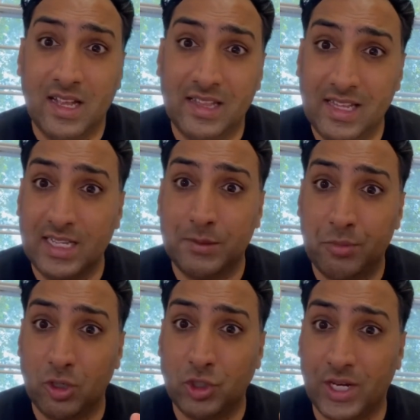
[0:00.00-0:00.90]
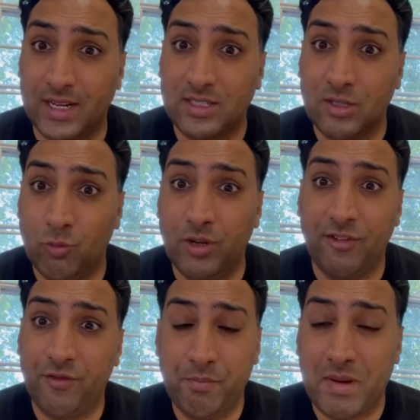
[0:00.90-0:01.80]
this project would
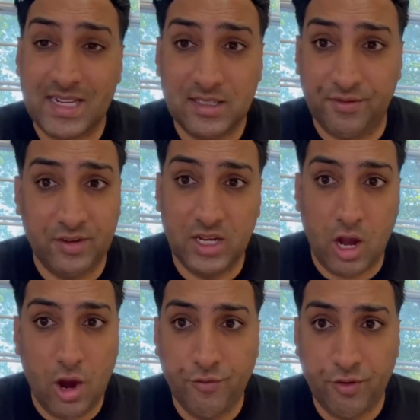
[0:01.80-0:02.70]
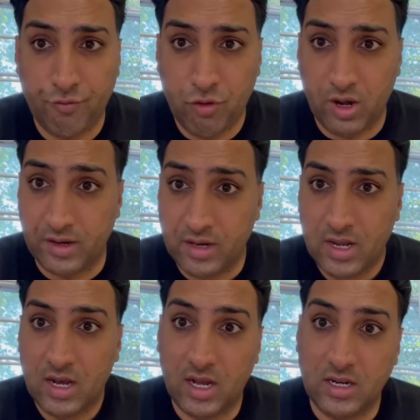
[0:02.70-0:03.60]
have massively overrun,
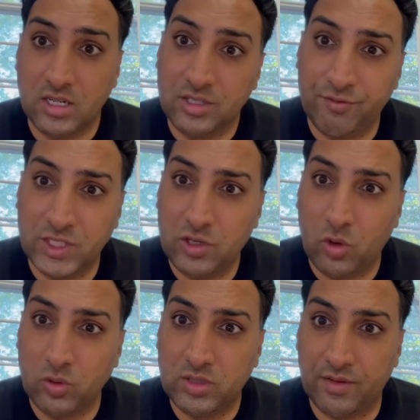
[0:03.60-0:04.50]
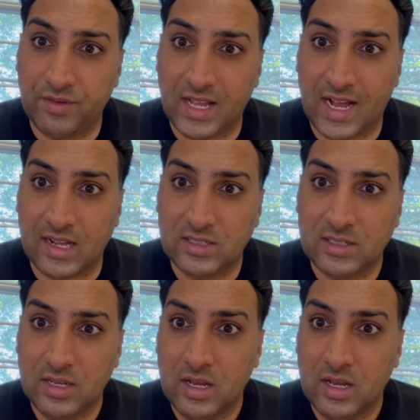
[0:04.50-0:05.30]
and as a result of that,